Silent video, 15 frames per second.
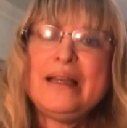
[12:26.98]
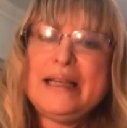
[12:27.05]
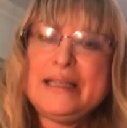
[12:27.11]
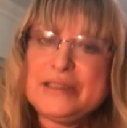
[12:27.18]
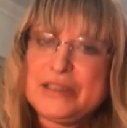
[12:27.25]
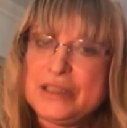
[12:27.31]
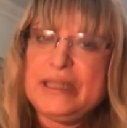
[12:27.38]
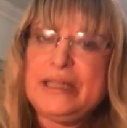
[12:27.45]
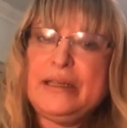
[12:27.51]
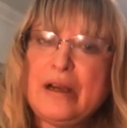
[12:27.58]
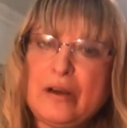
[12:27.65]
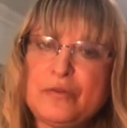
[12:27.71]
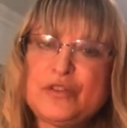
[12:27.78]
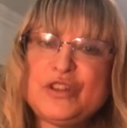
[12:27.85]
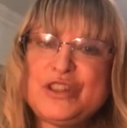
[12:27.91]
isn't
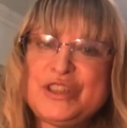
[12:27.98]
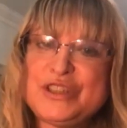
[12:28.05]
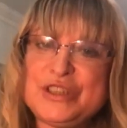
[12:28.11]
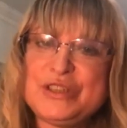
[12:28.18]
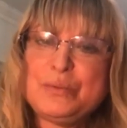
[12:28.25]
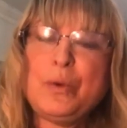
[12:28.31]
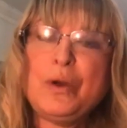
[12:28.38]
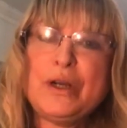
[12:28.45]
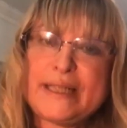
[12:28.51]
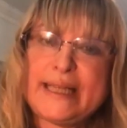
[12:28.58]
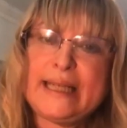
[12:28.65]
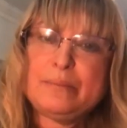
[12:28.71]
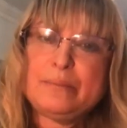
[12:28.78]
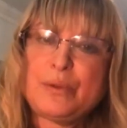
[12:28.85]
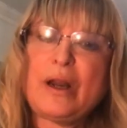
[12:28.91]
enough. So this is work
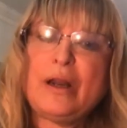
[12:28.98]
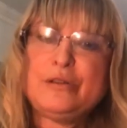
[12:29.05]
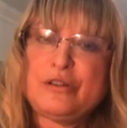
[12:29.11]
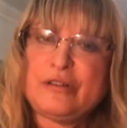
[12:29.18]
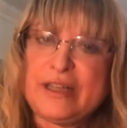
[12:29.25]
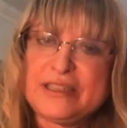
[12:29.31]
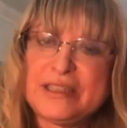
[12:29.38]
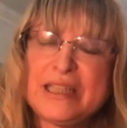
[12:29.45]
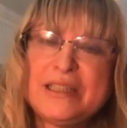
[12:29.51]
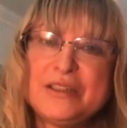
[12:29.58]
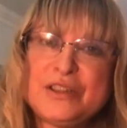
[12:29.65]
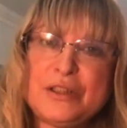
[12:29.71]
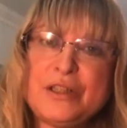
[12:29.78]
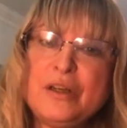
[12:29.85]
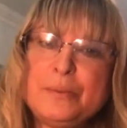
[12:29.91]
in progress.
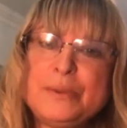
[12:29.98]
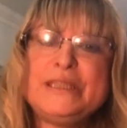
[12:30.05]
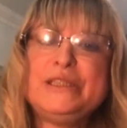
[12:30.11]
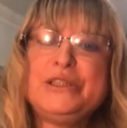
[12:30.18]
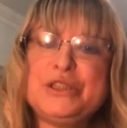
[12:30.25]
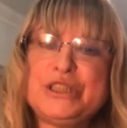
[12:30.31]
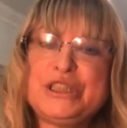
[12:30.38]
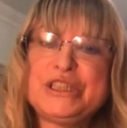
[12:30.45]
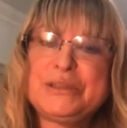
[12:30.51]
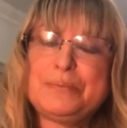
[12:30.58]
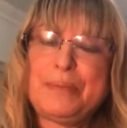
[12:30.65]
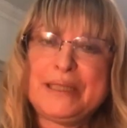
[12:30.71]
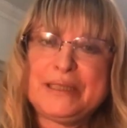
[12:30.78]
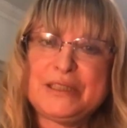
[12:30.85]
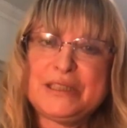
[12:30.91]
So nobody should
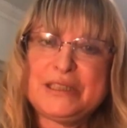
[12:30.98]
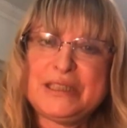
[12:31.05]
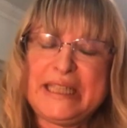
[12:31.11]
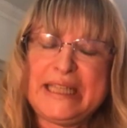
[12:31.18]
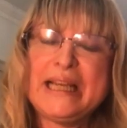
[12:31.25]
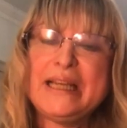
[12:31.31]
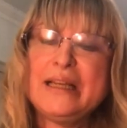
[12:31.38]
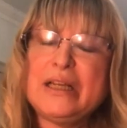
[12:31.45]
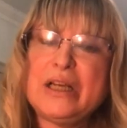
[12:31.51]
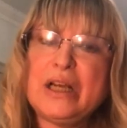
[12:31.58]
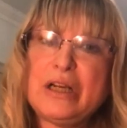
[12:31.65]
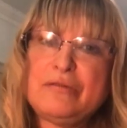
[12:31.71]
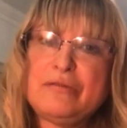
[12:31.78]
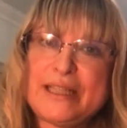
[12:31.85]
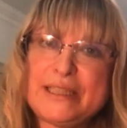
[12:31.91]
expect to see
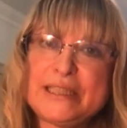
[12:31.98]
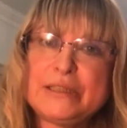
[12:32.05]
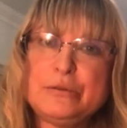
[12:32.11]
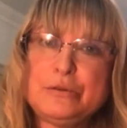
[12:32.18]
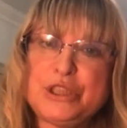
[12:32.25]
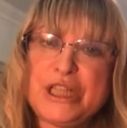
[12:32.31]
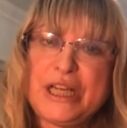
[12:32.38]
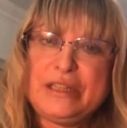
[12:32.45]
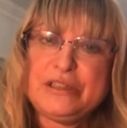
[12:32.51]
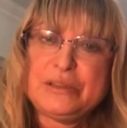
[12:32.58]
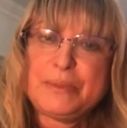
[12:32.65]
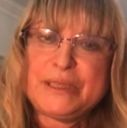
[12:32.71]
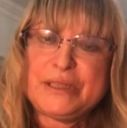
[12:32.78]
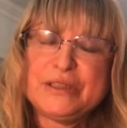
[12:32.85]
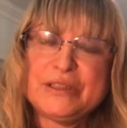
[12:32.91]
a radical change,
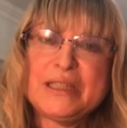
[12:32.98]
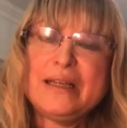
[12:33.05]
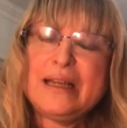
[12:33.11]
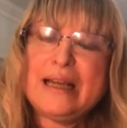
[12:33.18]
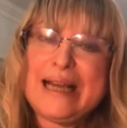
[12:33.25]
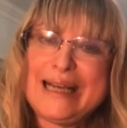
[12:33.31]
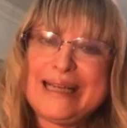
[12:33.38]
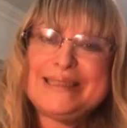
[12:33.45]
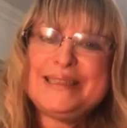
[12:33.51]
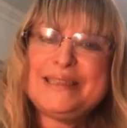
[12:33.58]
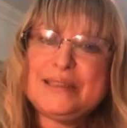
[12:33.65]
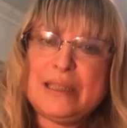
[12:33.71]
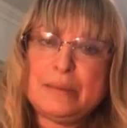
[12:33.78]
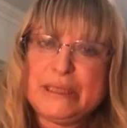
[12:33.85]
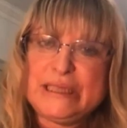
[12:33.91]
because
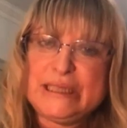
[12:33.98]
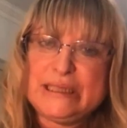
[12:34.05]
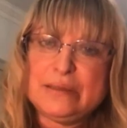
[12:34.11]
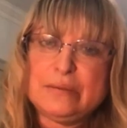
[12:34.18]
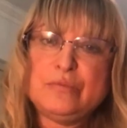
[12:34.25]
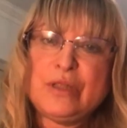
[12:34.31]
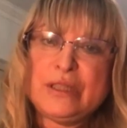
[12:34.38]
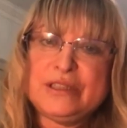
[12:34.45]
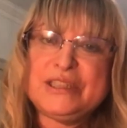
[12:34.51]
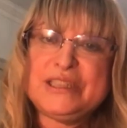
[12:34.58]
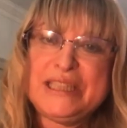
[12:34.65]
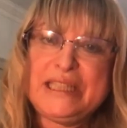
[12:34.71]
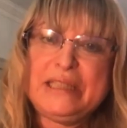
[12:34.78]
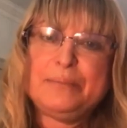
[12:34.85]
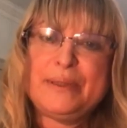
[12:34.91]
anti-Semitism runs
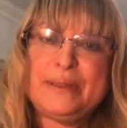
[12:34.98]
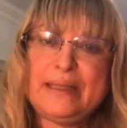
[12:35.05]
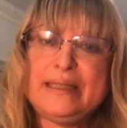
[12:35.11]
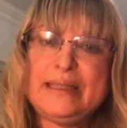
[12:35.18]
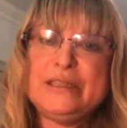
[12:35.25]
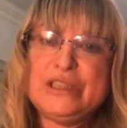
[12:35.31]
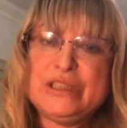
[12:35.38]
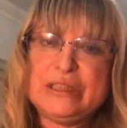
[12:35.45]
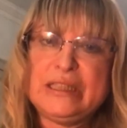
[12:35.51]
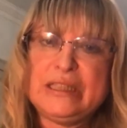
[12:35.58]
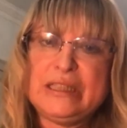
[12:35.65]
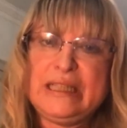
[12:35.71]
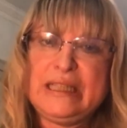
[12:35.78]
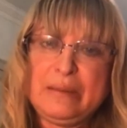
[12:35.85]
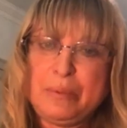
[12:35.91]
deep into the
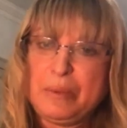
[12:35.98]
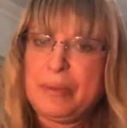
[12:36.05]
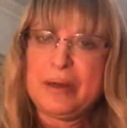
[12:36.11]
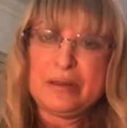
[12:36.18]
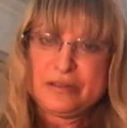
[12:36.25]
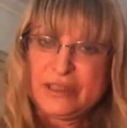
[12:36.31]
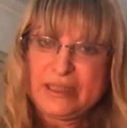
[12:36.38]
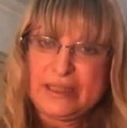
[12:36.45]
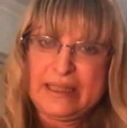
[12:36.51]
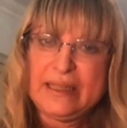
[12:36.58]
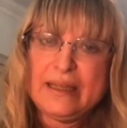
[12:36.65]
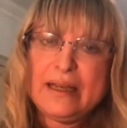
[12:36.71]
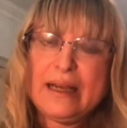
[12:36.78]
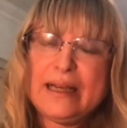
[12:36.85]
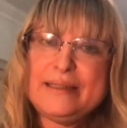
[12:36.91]
Labour Party,
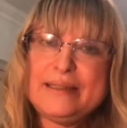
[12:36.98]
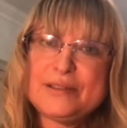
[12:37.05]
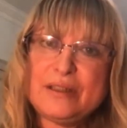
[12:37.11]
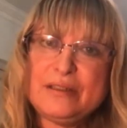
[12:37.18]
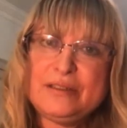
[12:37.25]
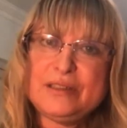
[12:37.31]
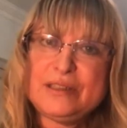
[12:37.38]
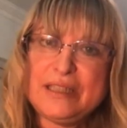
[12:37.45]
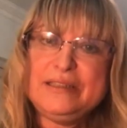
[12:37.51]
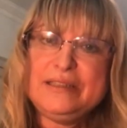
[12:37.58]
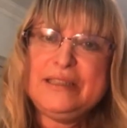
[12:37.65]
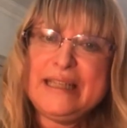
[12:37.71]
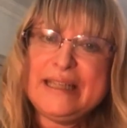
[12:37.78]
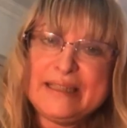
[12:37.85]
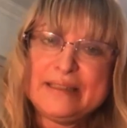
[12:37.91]
and it's going to take
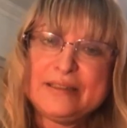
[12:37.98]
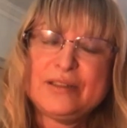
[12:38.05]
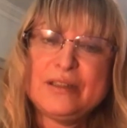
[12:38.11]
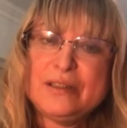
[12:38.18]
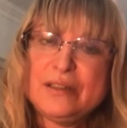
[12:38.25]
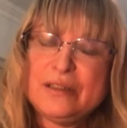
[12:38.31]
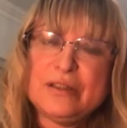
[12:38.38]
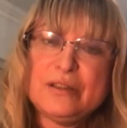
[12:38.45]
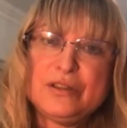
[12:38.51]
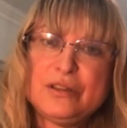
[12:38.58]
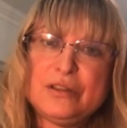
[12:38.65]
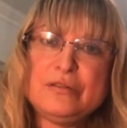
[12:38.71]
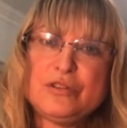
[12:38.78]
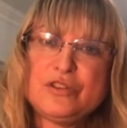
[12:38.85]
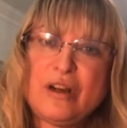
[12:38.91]
years
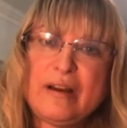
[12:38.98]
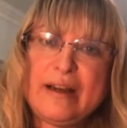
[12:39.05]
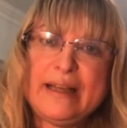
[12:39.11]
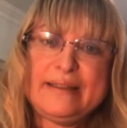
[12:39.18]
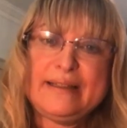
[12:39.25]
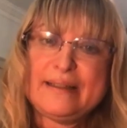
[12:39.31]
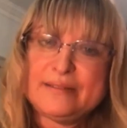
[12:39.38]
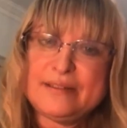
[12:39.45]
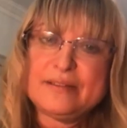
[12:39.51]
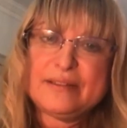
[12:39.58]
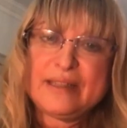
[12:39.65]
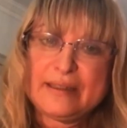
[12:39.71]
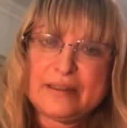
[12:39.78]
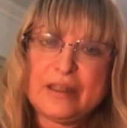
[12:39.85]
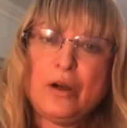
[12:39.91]
to try and get at
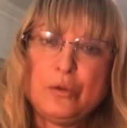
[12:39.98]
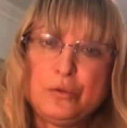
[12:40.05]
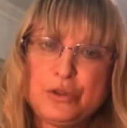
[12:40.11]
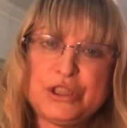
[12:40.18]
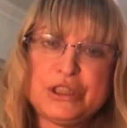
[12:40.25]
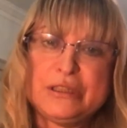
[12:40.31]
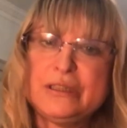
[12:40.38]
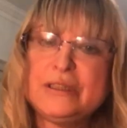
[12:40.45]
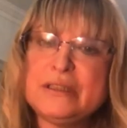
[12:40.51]
that culture